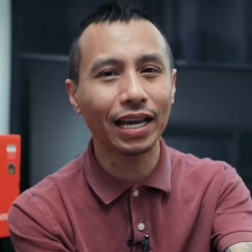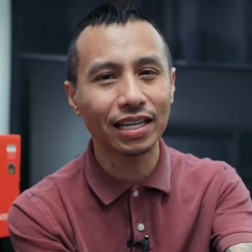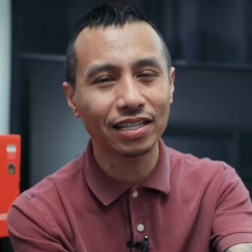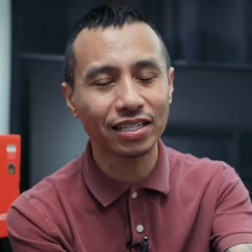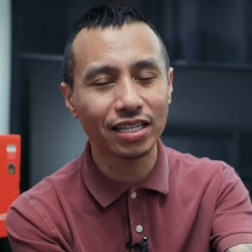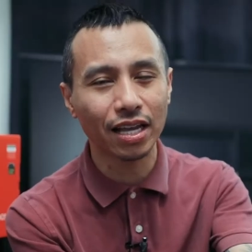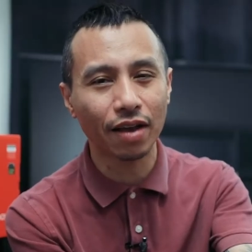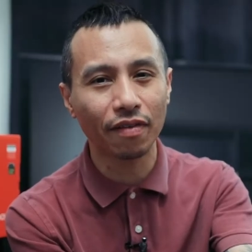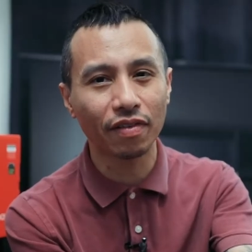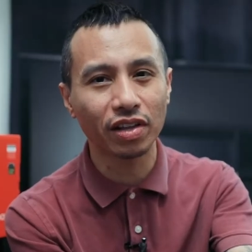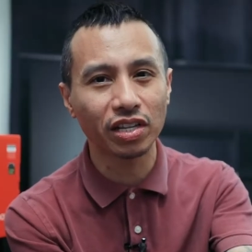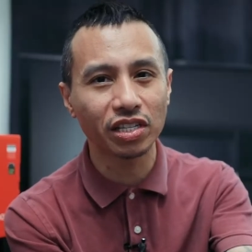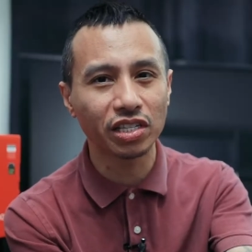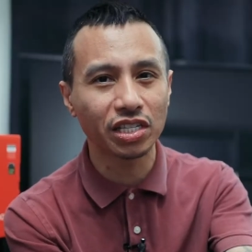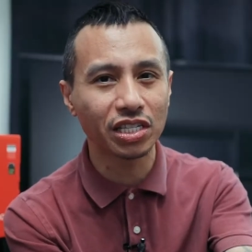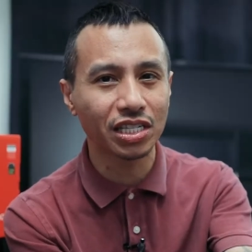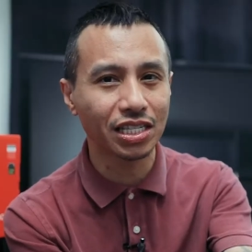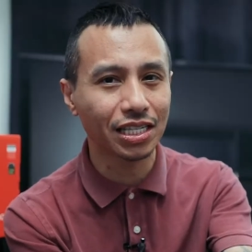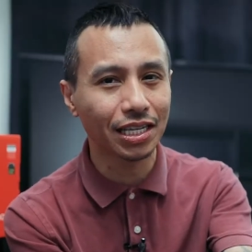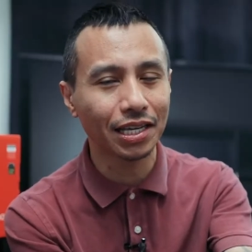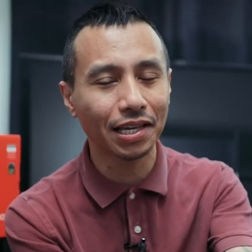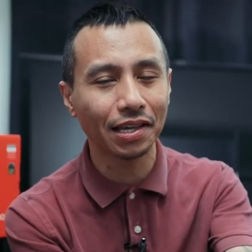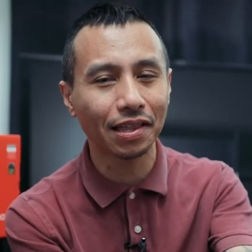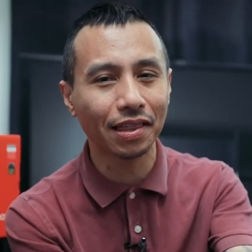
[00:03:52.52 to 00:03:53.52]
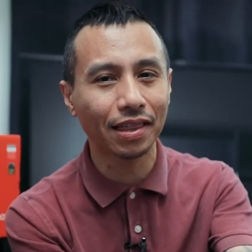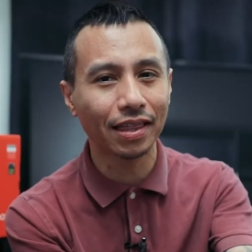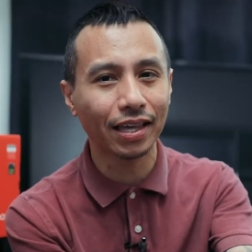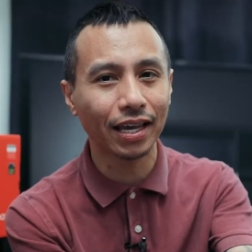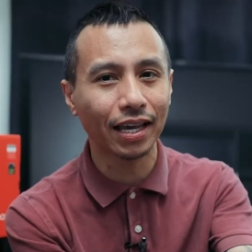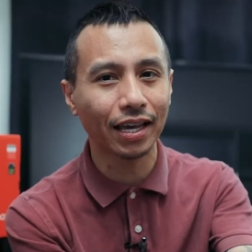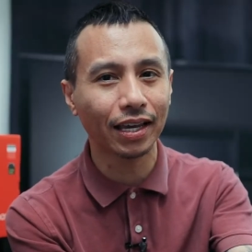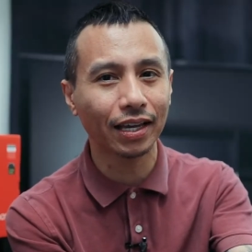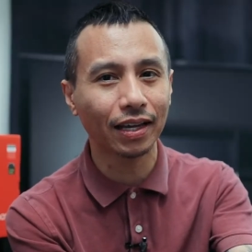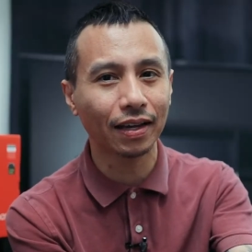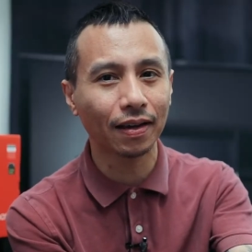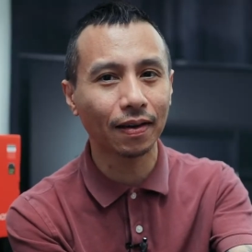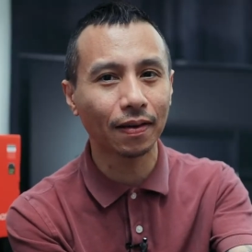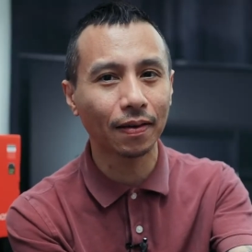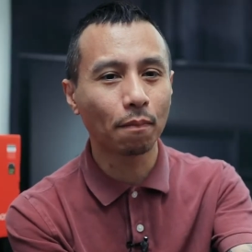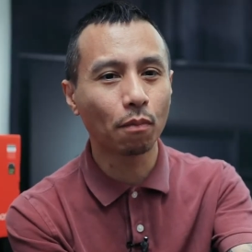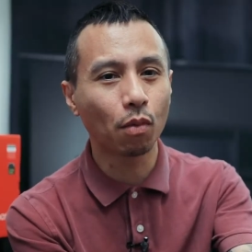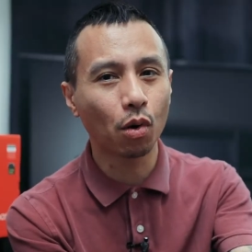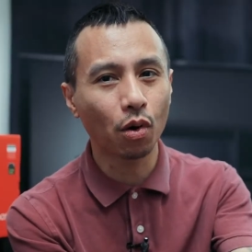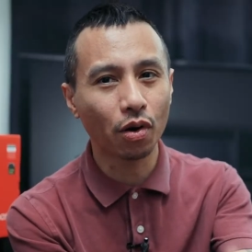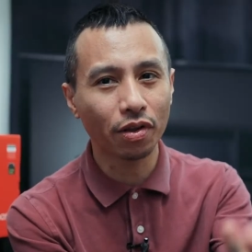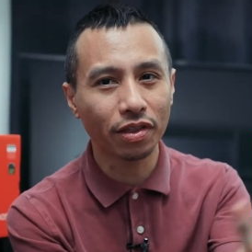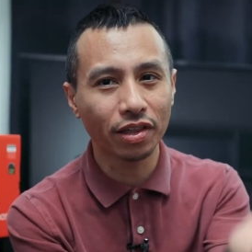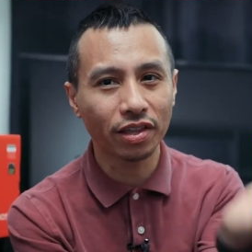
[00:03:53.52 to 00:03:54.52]
a7C thing
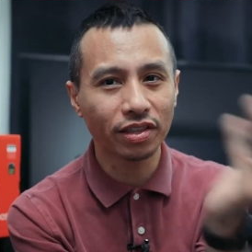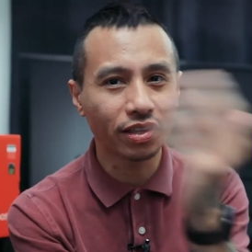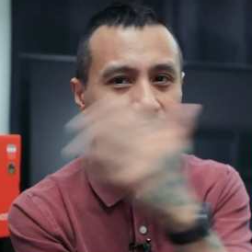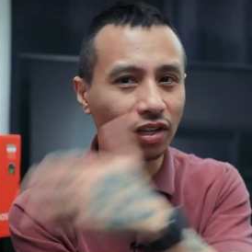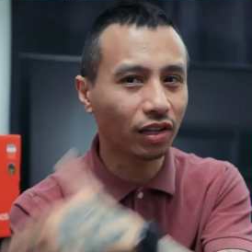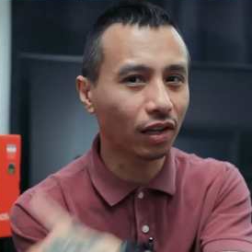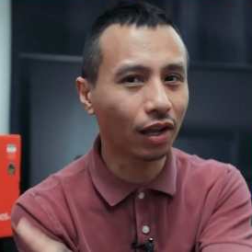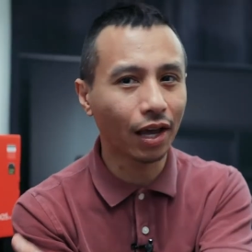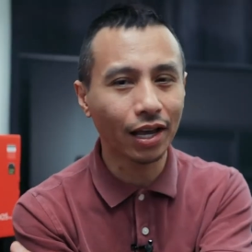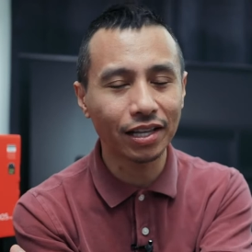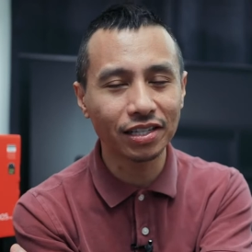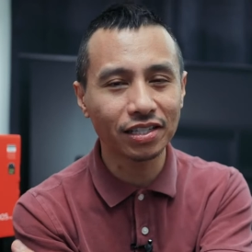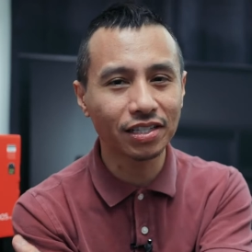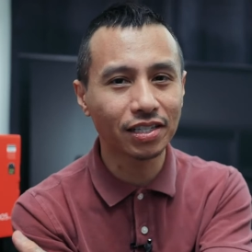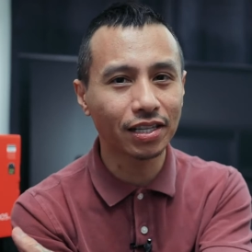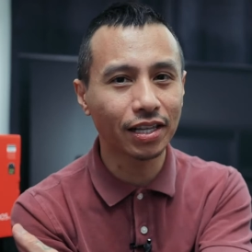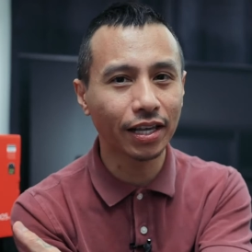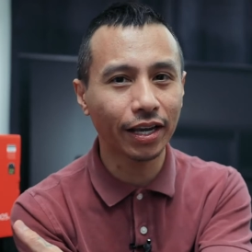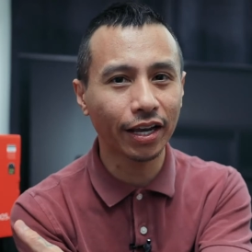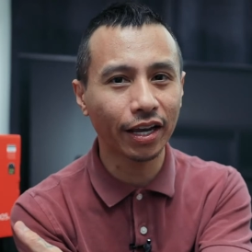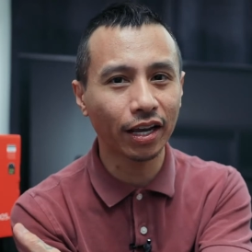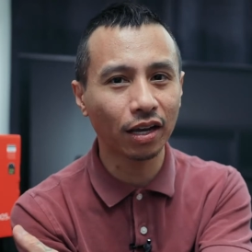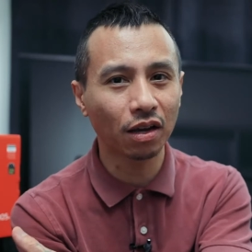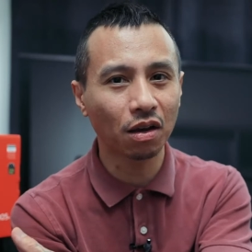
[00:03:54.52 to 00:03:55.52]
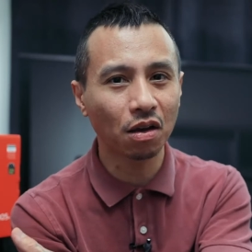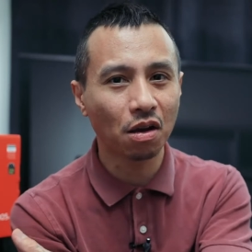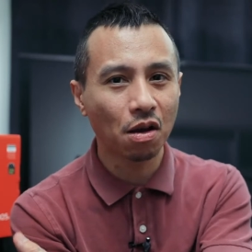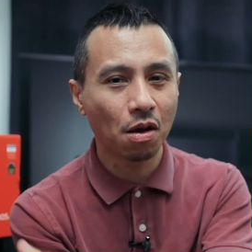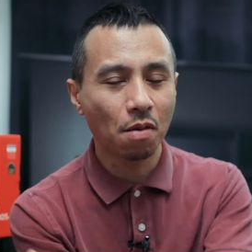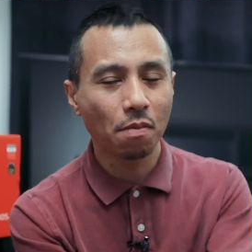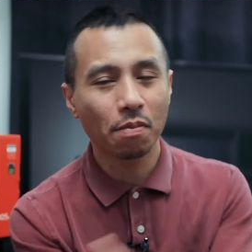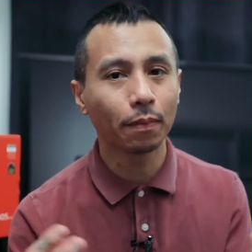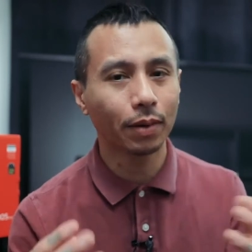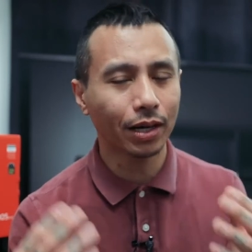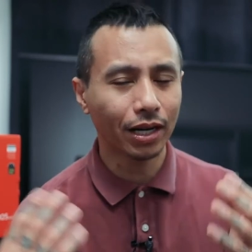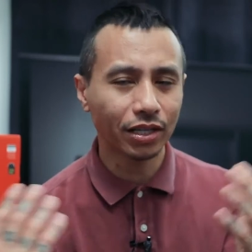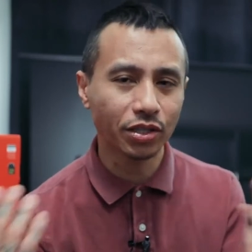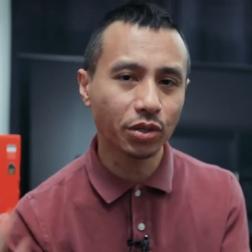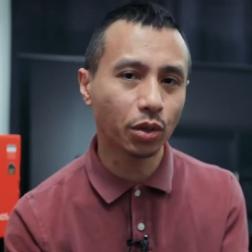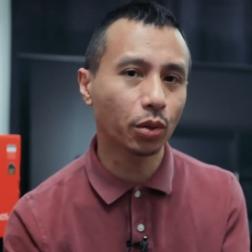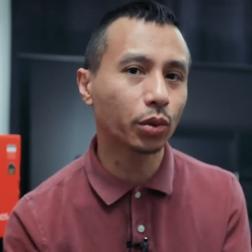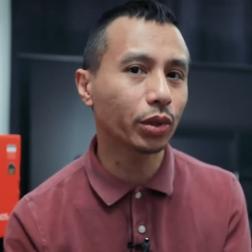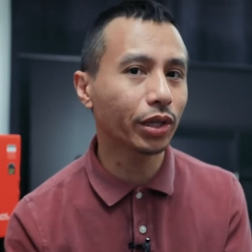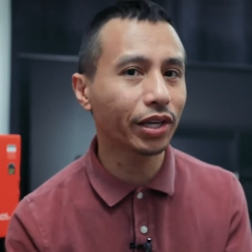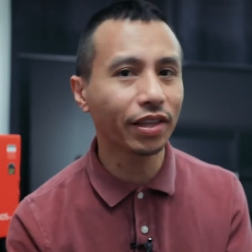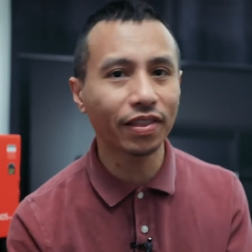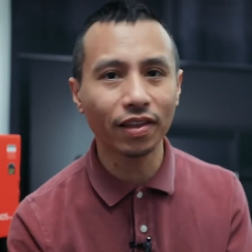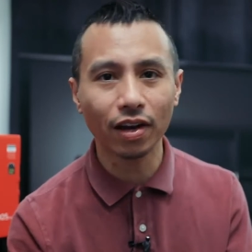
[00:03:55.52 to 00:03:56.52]
more than the lens thing, but I
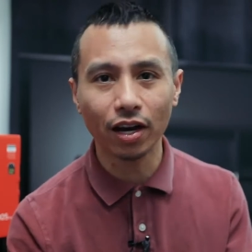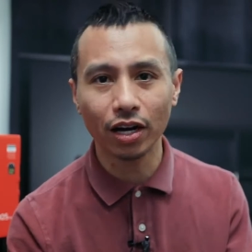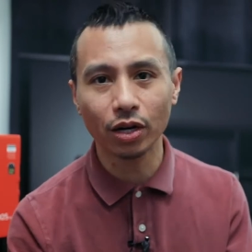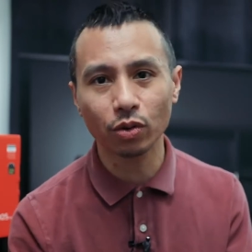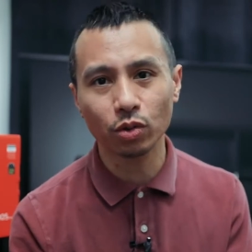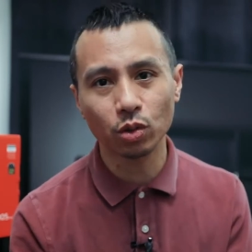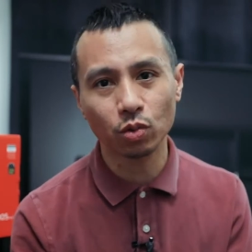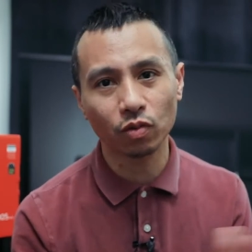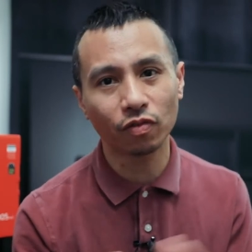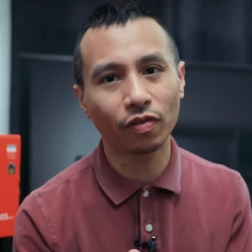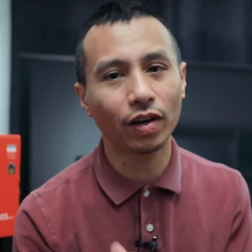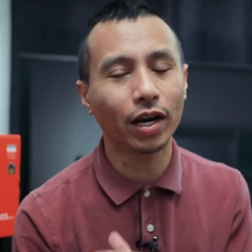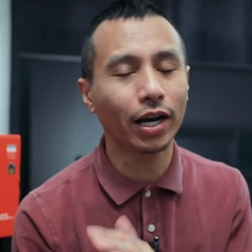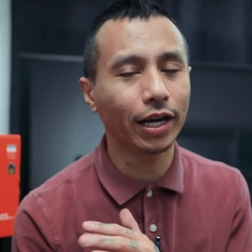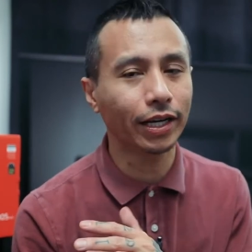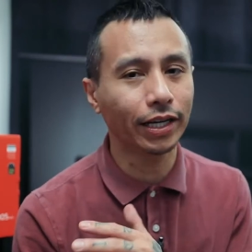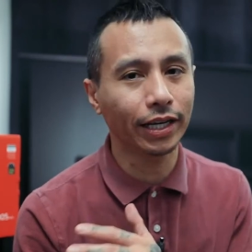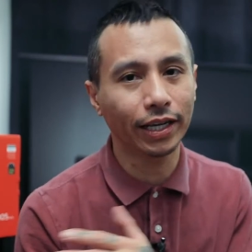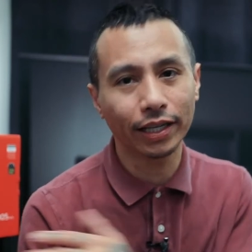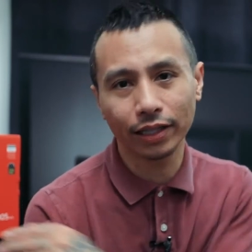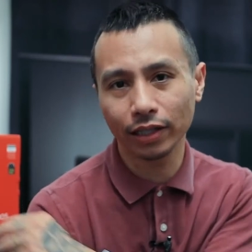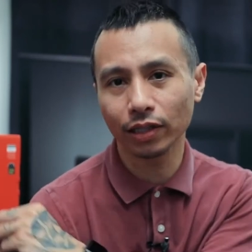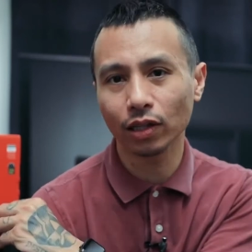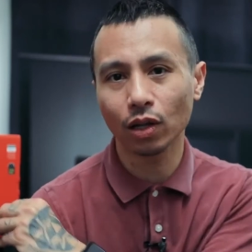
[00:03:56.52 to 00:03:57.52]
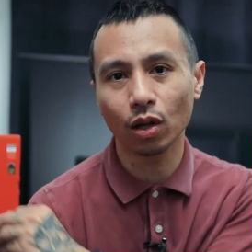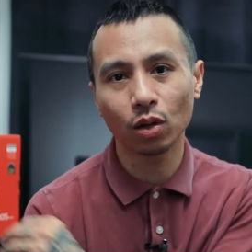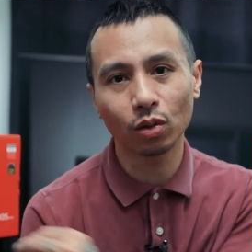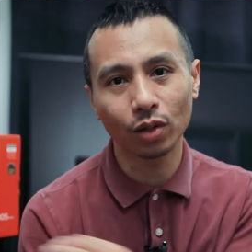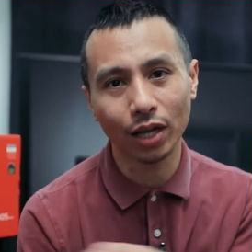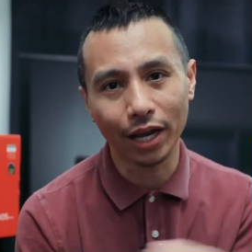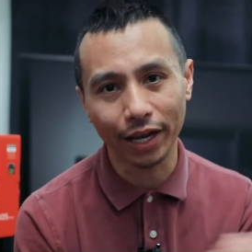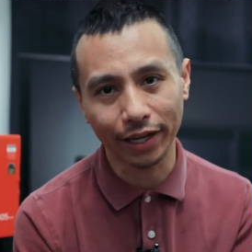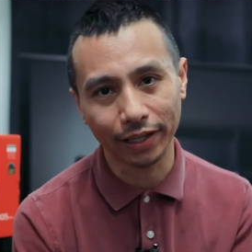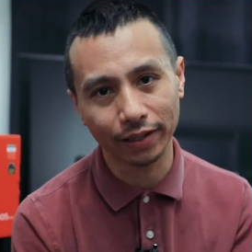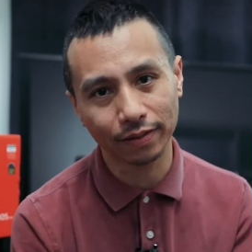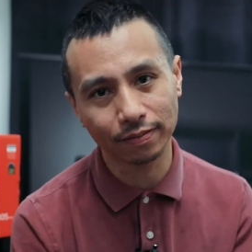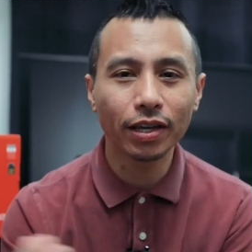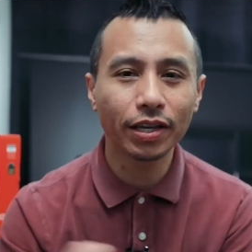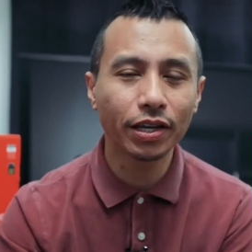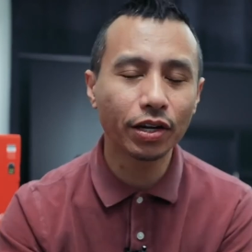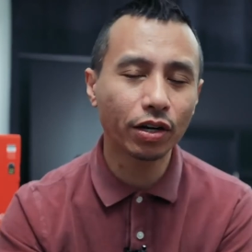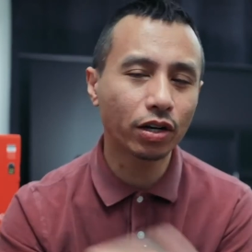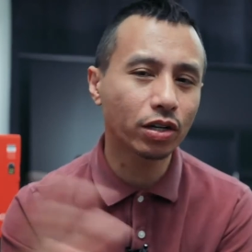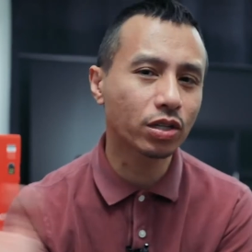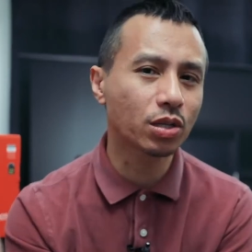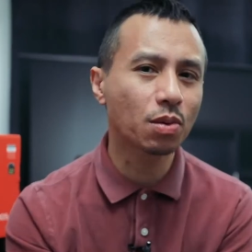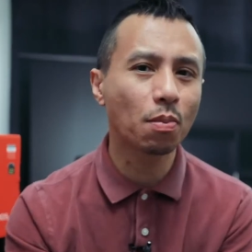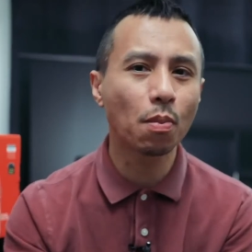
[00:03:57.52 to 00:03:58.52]
totally thought it was fine in low light.
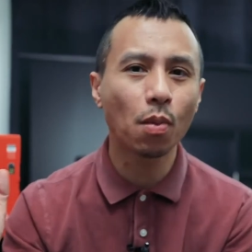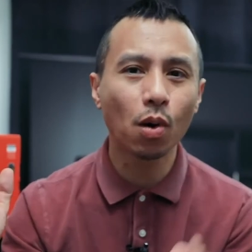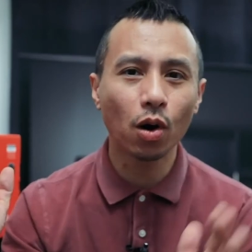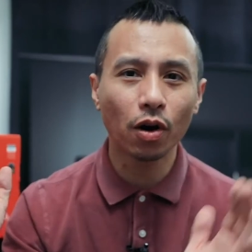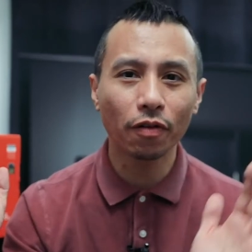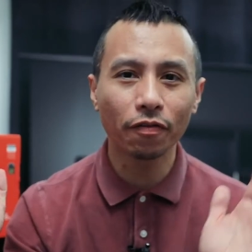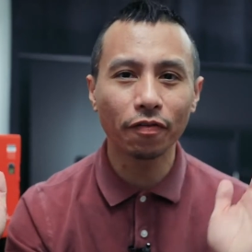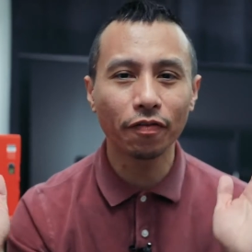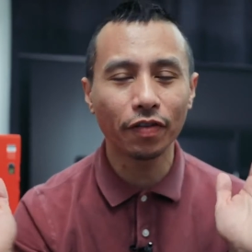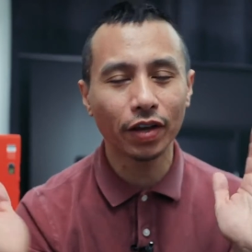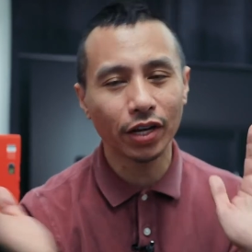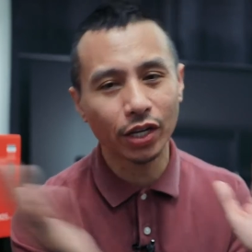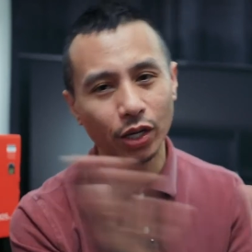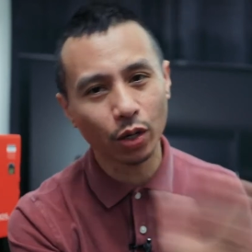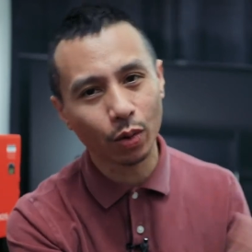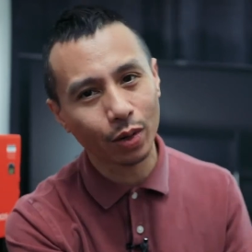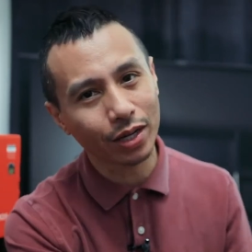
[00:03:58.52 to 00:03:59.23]
Here are some more video